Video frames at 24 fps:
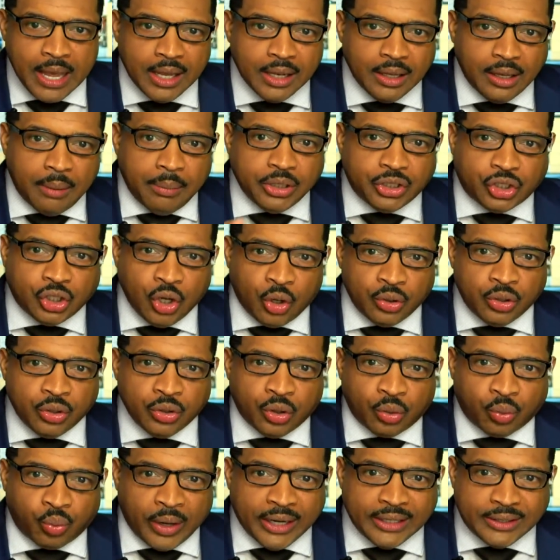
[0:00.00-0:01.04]
Let me show you
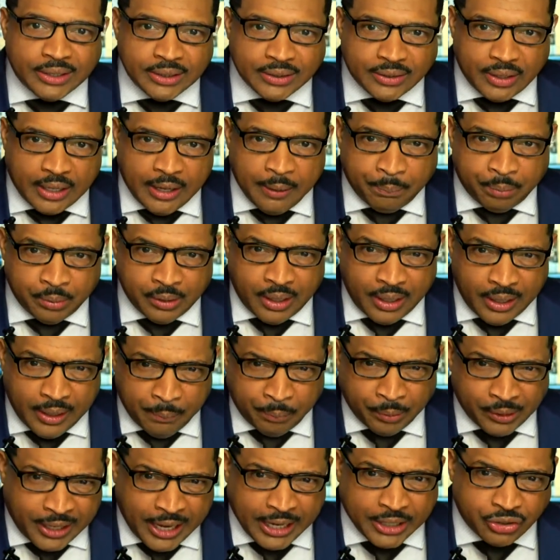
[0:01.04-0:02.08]
the racist
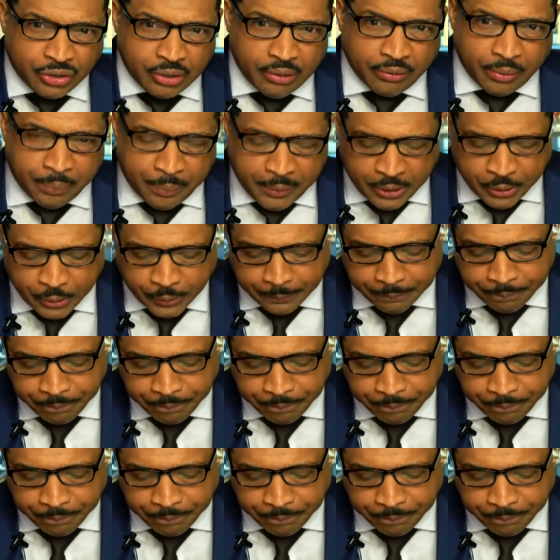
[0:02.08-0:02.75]
implication of the bill.